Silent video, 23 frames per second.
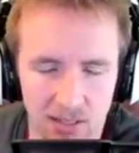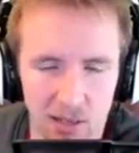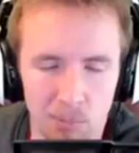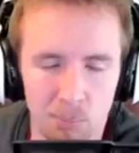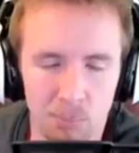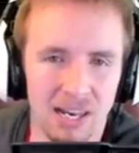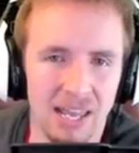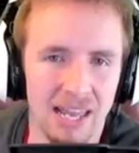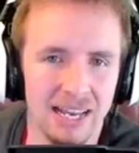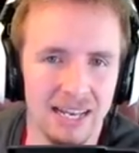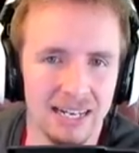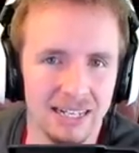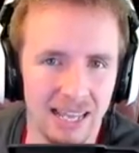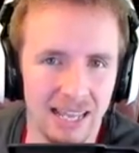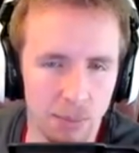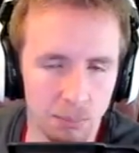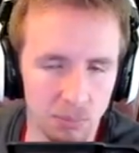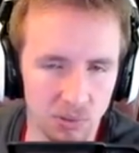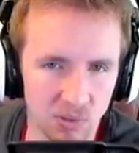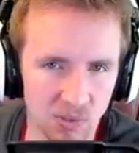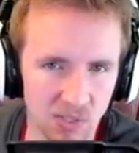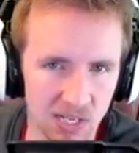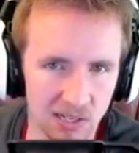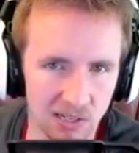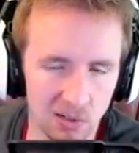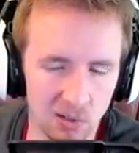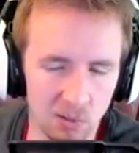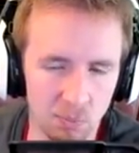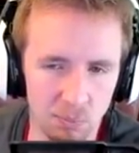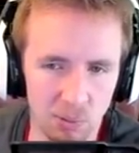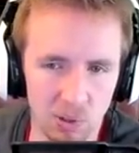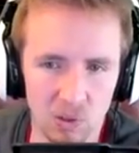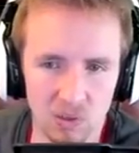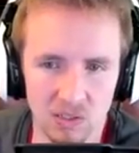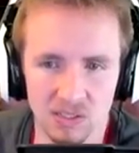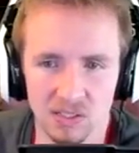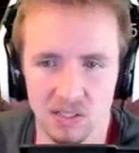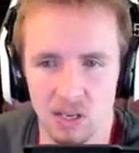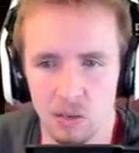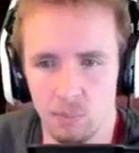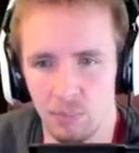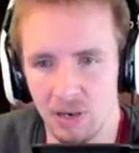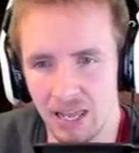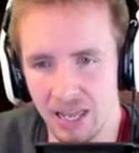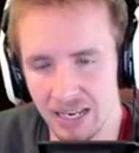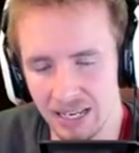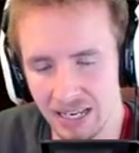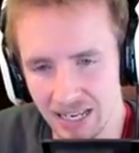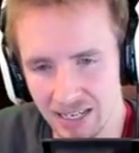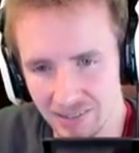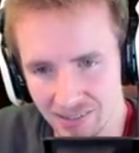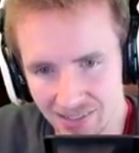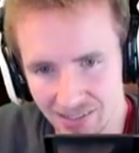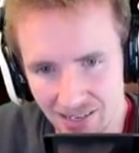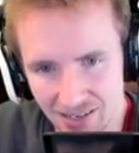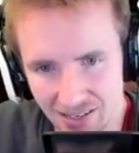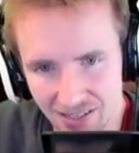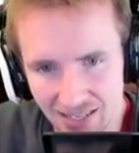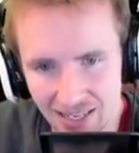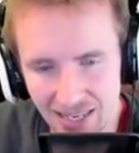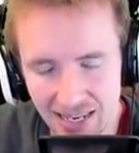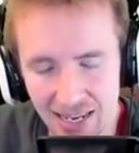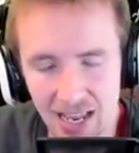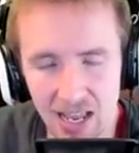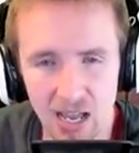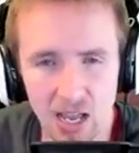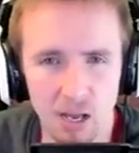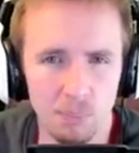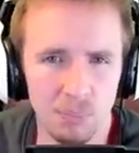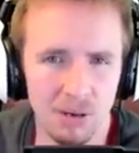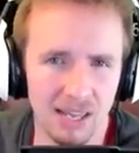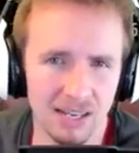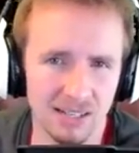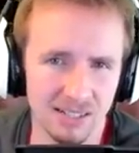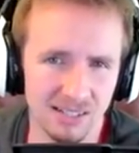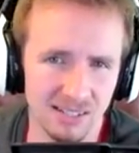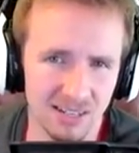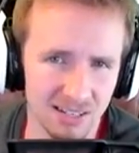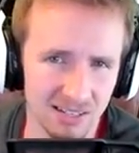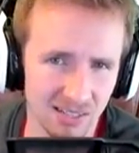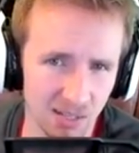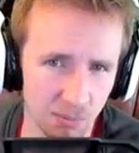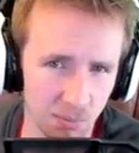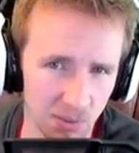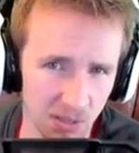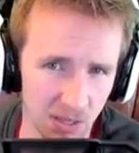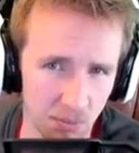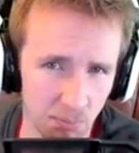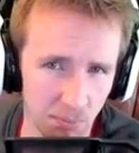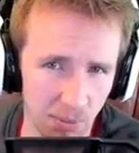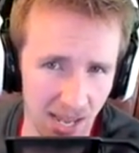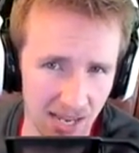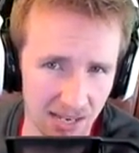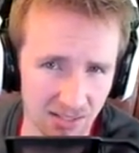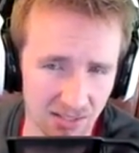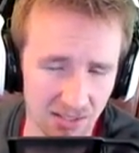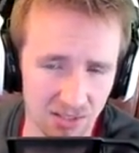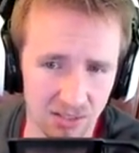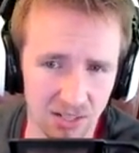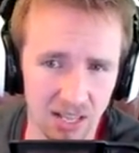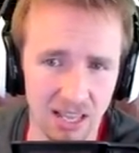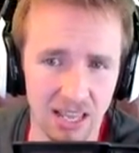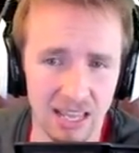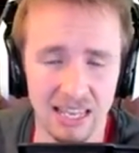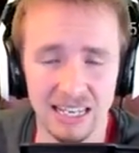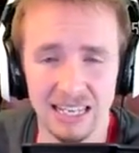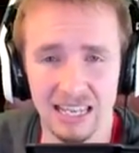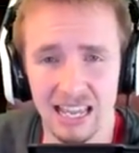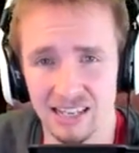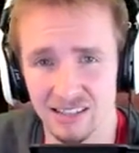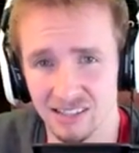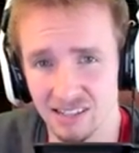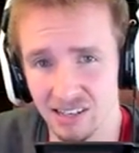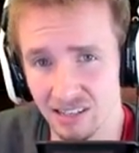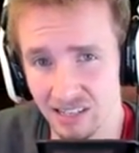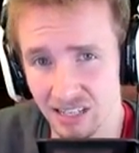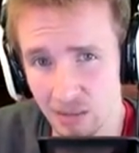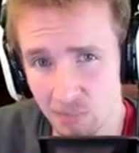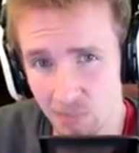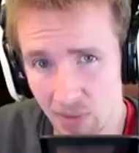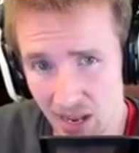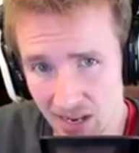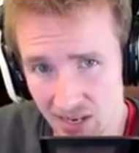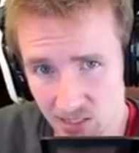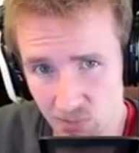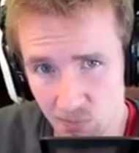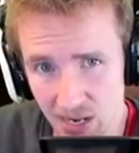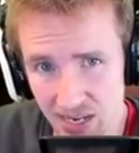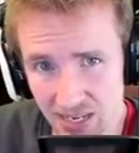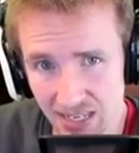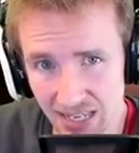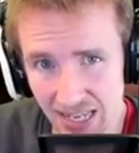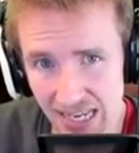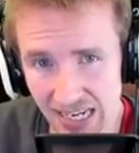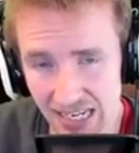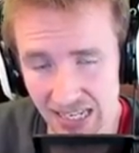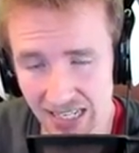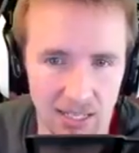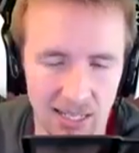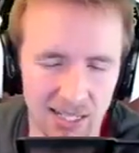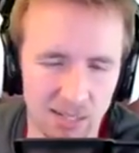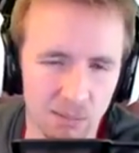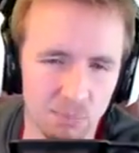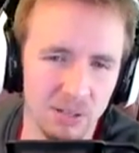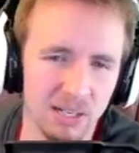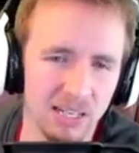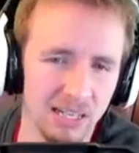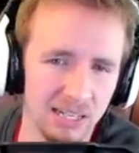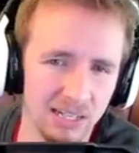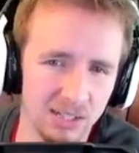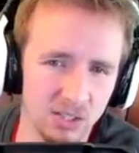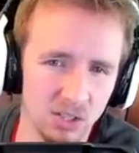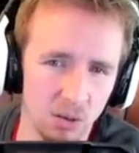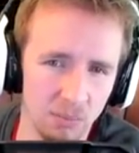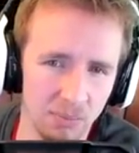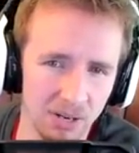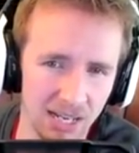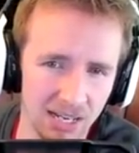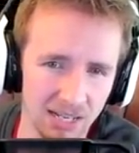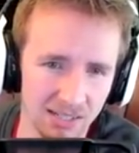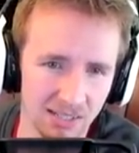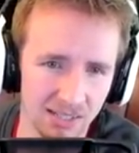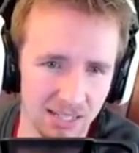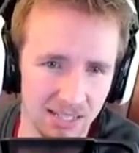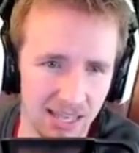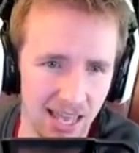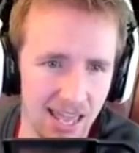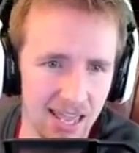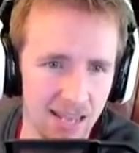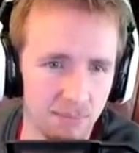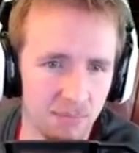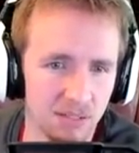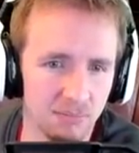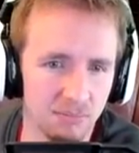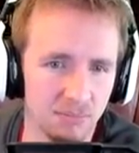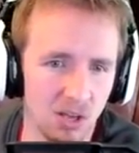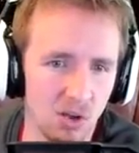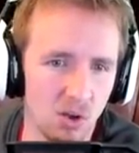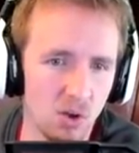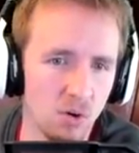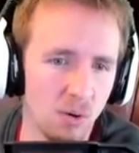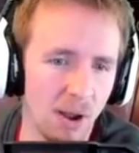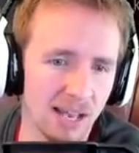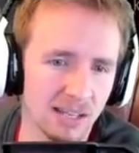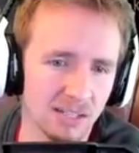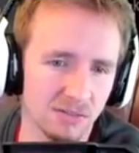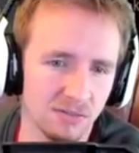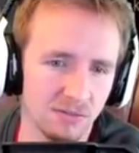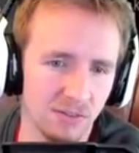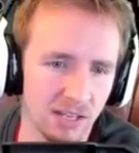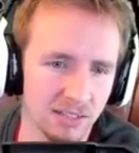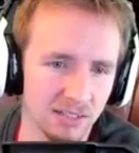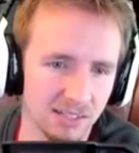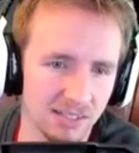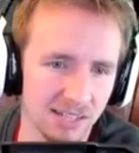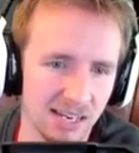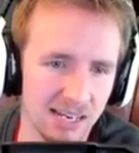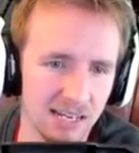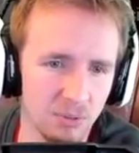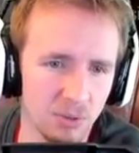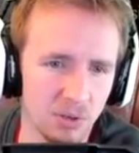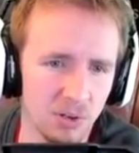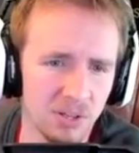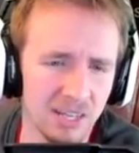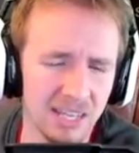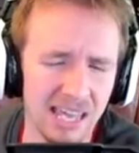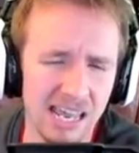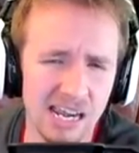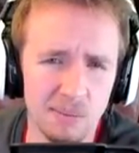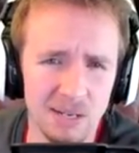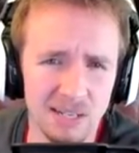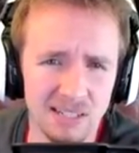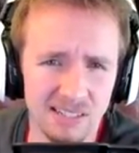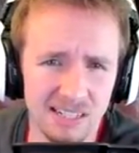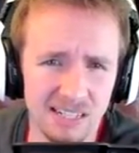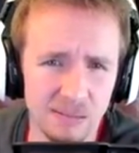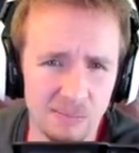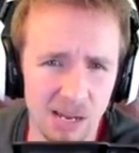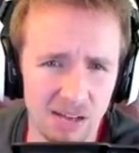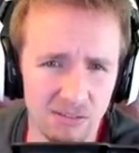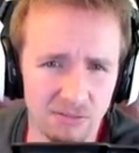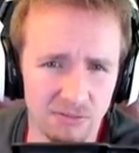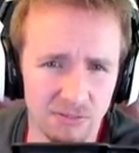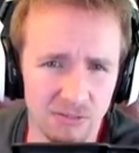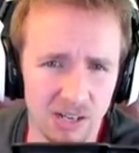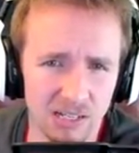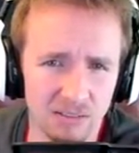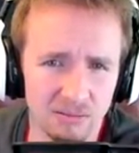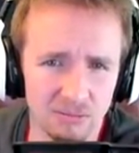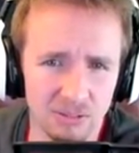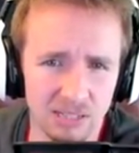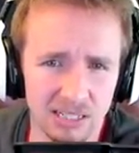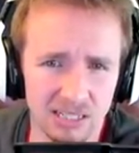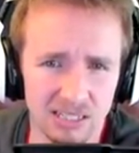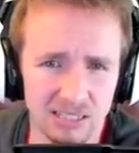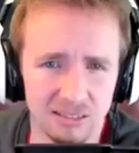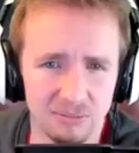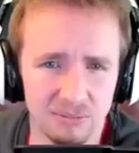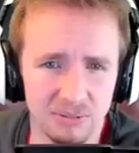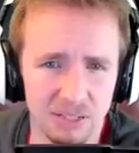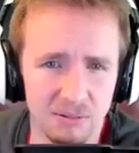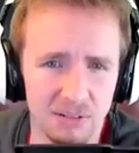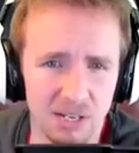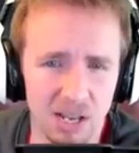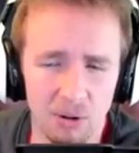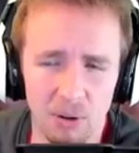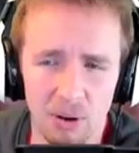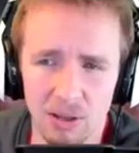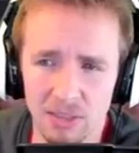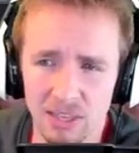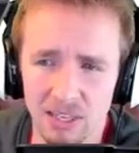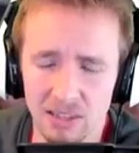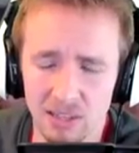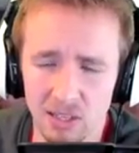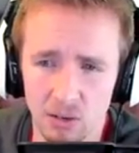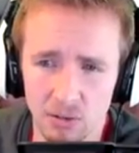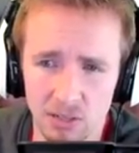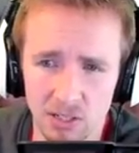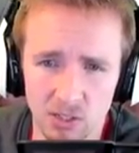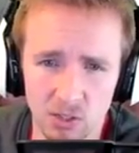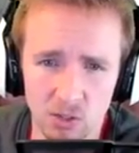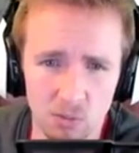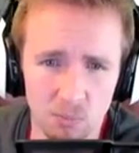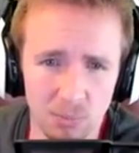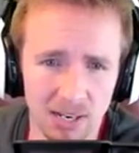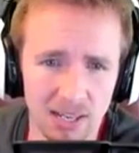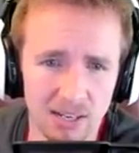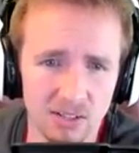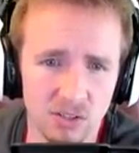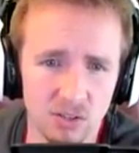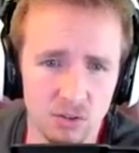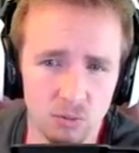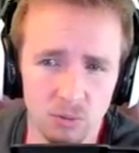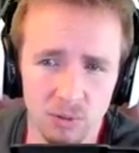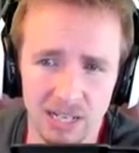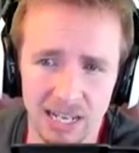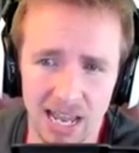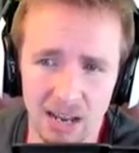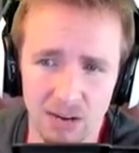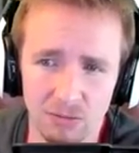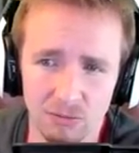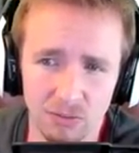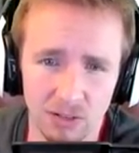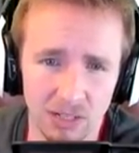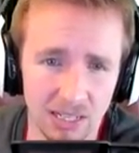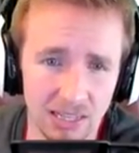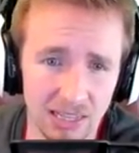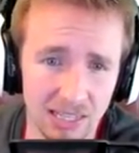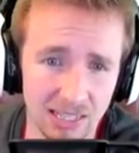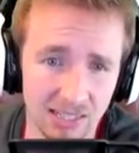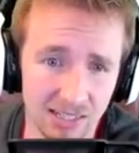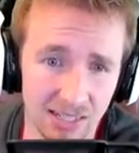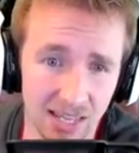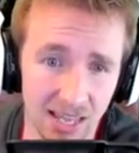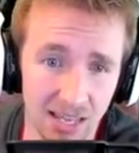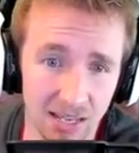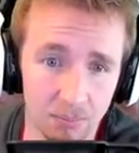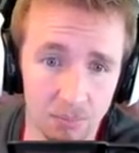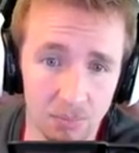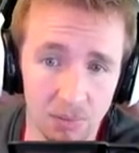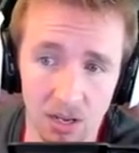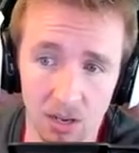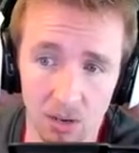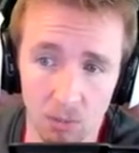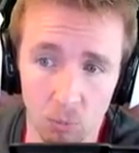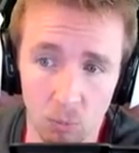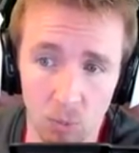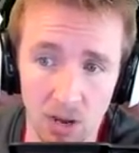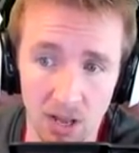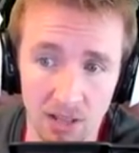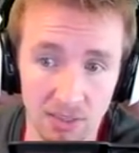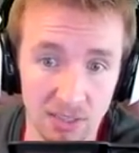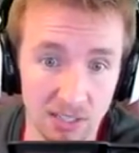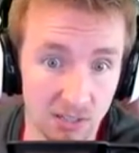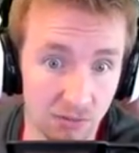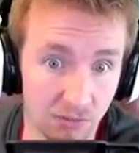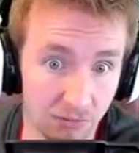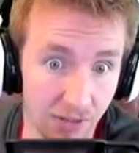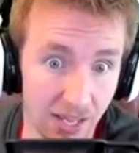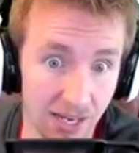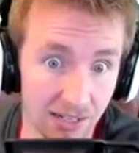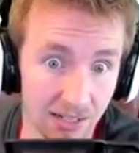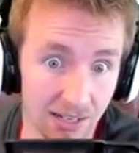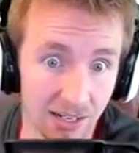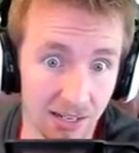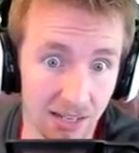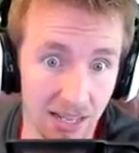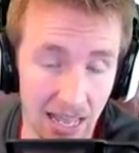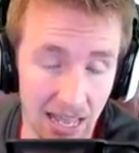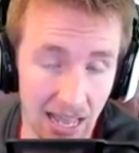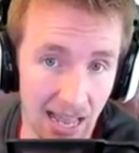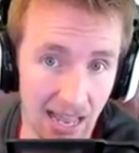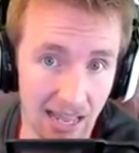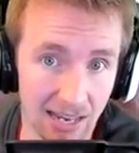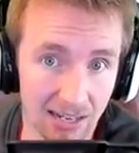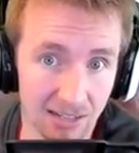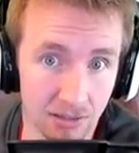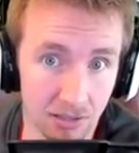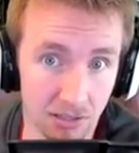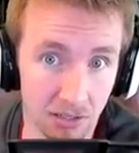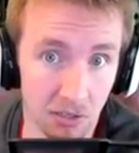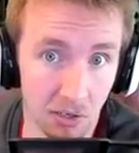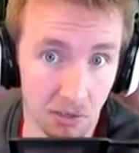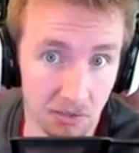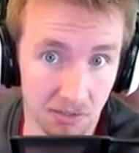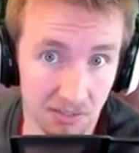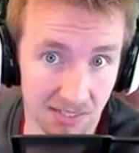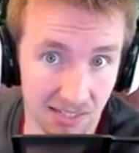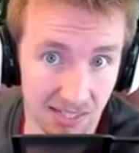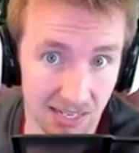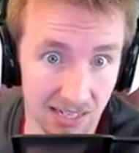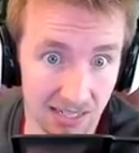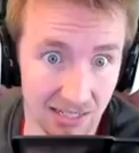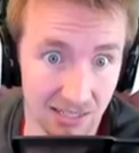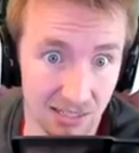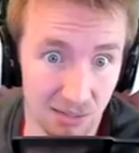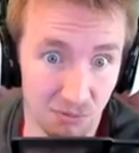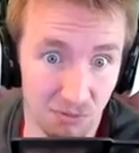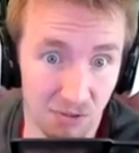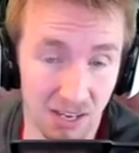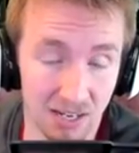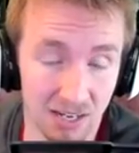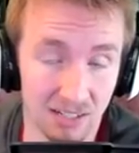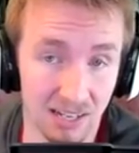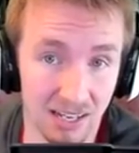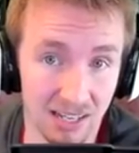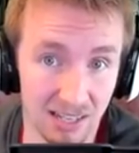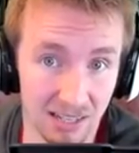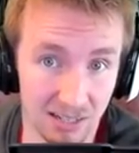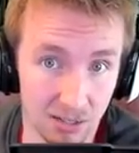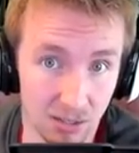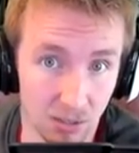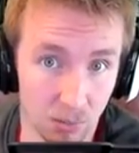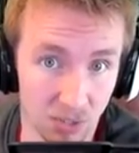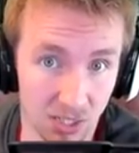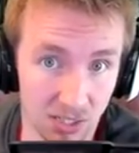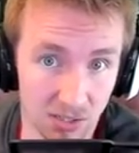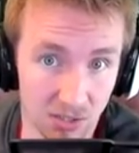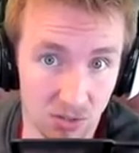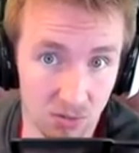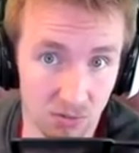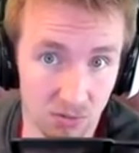A player gambles in a loot box, a player gets lucky, a player signs up in the battle, he gets lucky matchmaking, he completely dominates the game, and who has fun? Does anyone on the enemy team have fun? Well, no. I think the only two players who really had fun in this game were the defender and the non-skinned defender, the Object